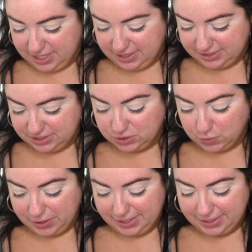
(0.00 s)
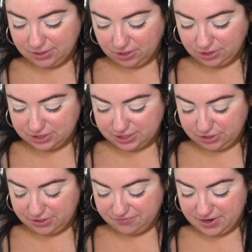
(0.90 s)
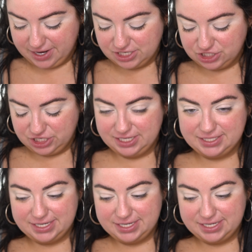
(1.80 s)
And this is $29 and you have 9 shades